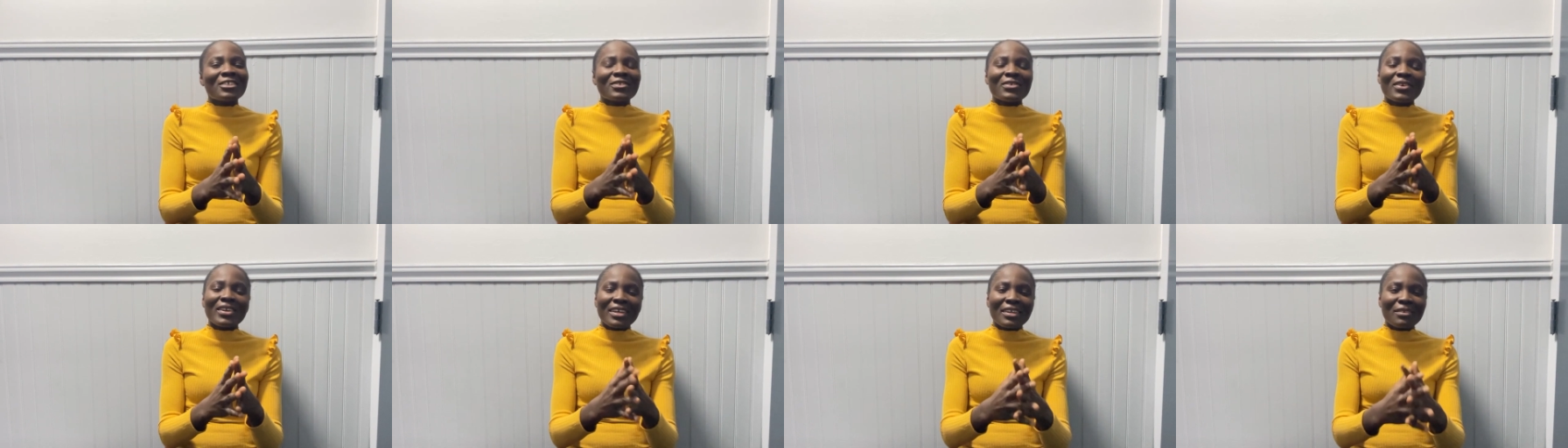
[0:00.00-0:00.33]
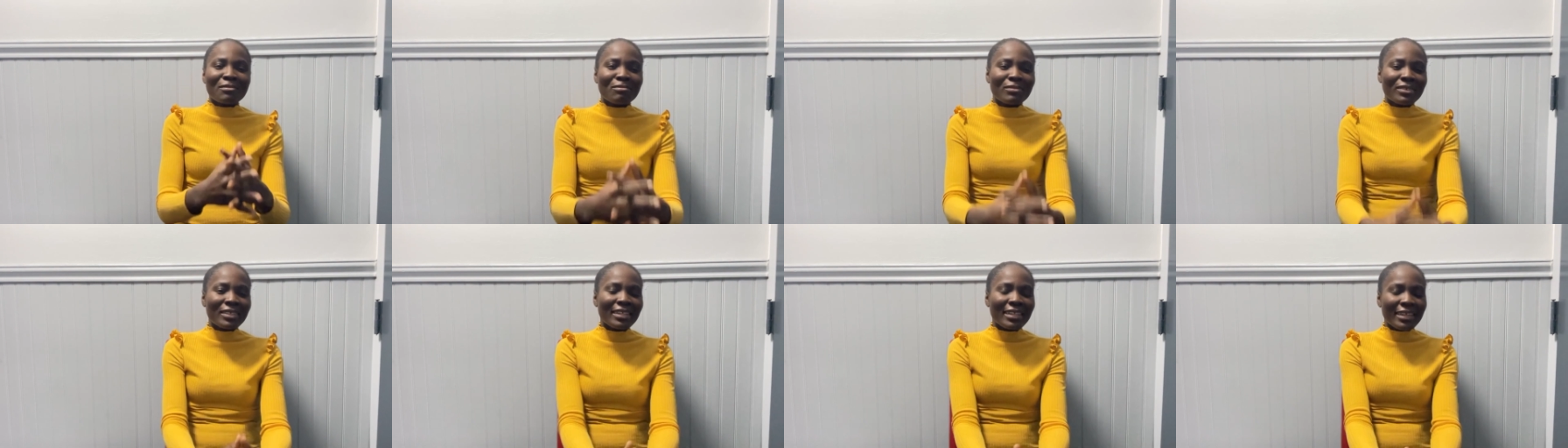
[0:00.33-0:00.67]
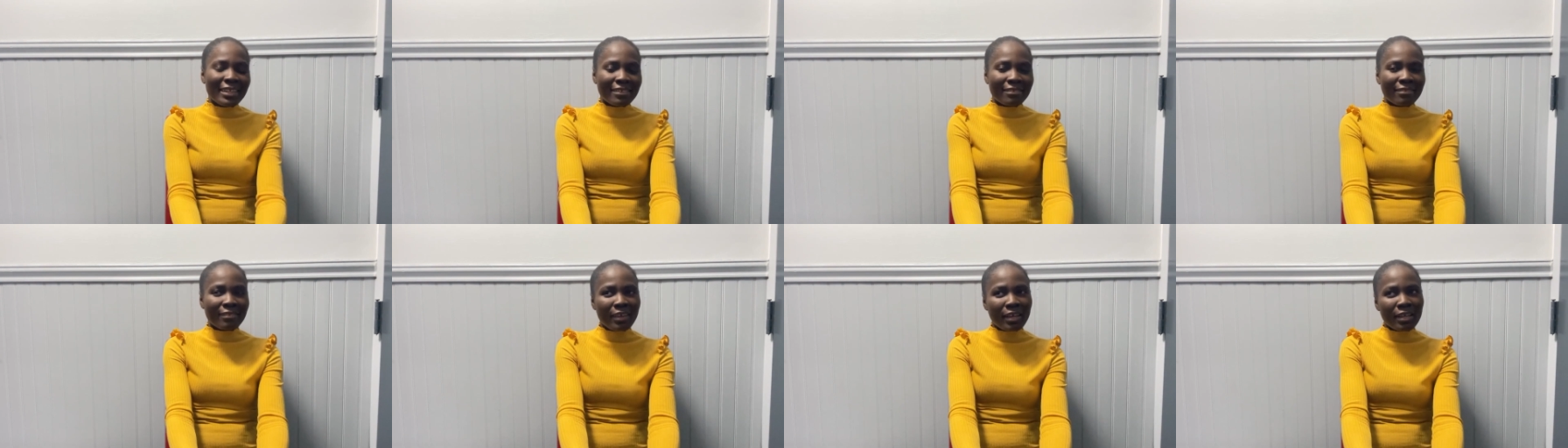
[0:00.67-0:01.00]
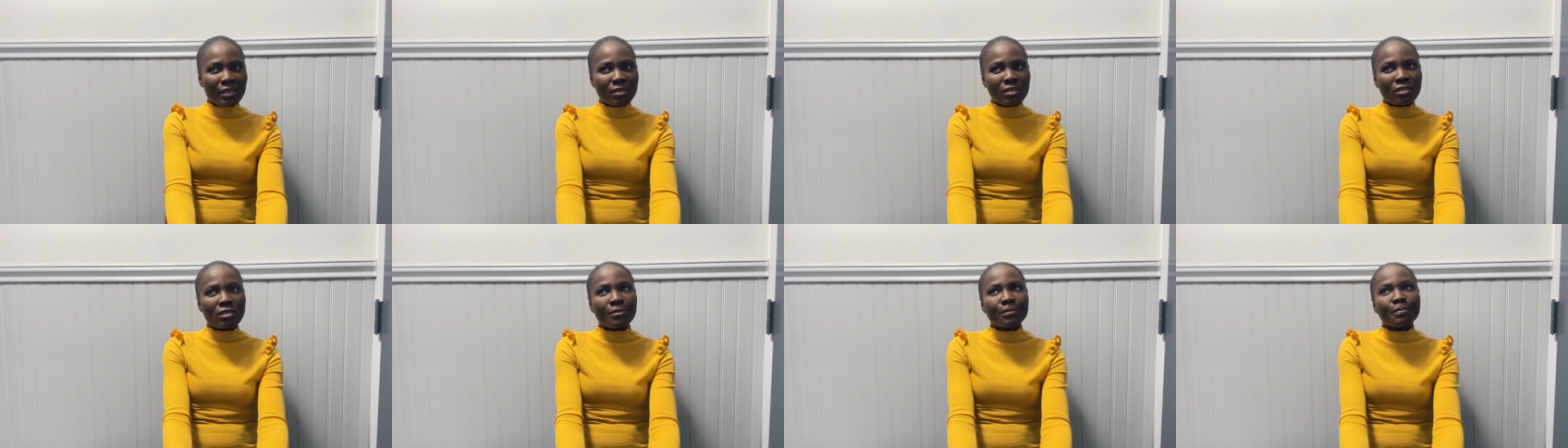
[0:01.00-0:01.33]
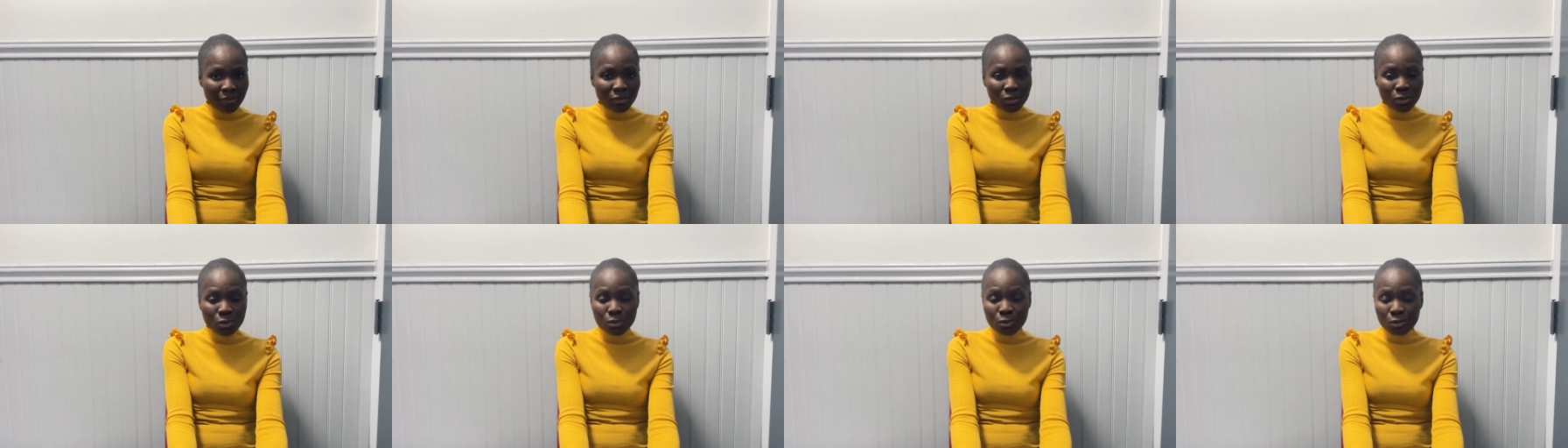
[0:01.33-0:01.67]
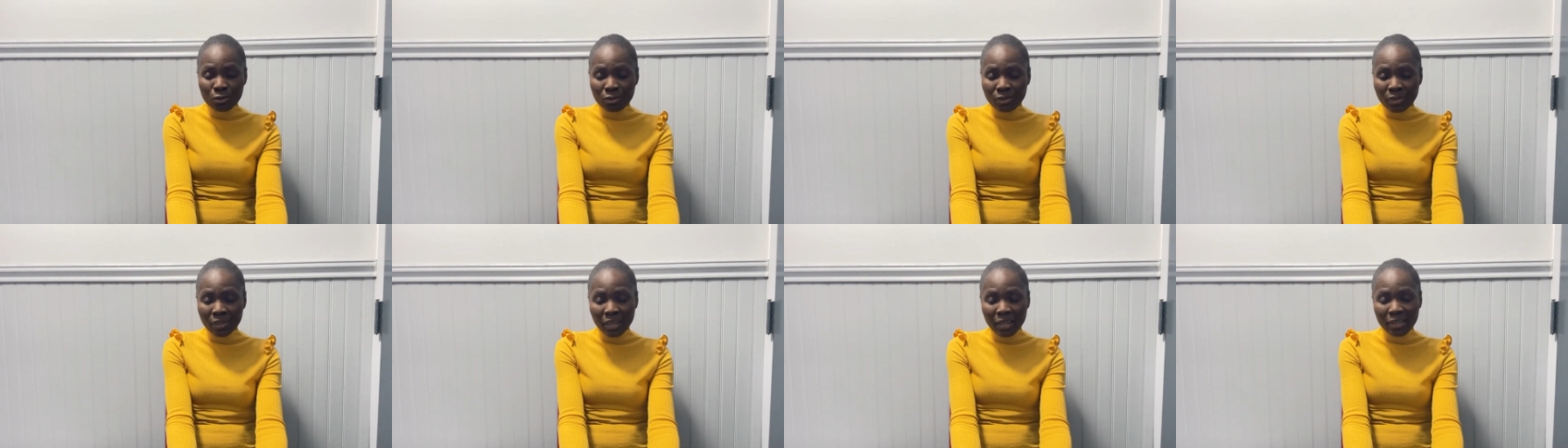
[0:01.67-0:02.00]
so I can be like that. I
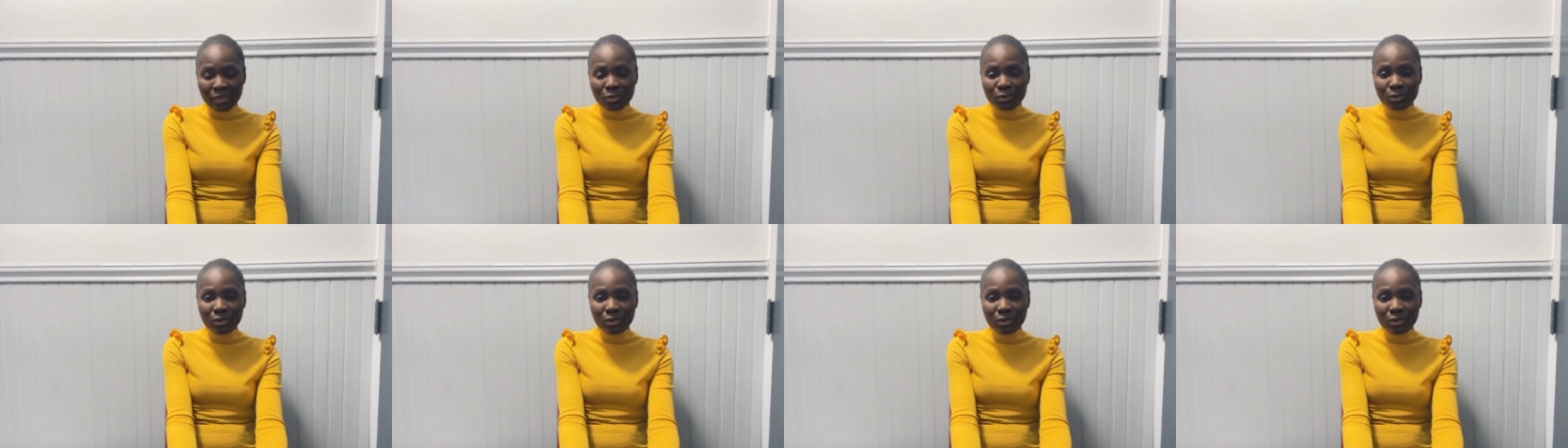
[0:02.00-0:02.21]
told you that